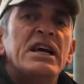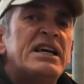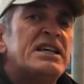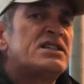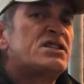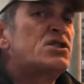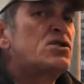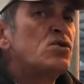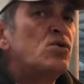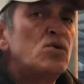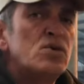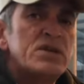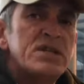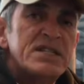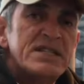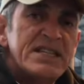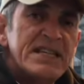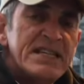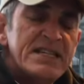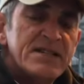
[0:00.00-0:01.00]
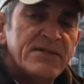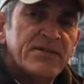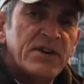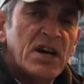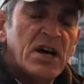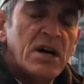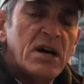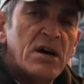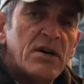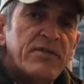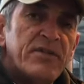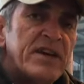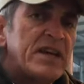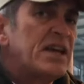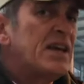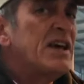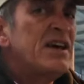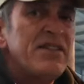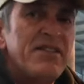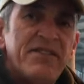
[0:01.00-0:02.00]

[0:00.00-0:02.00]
his daughter's ease of calving,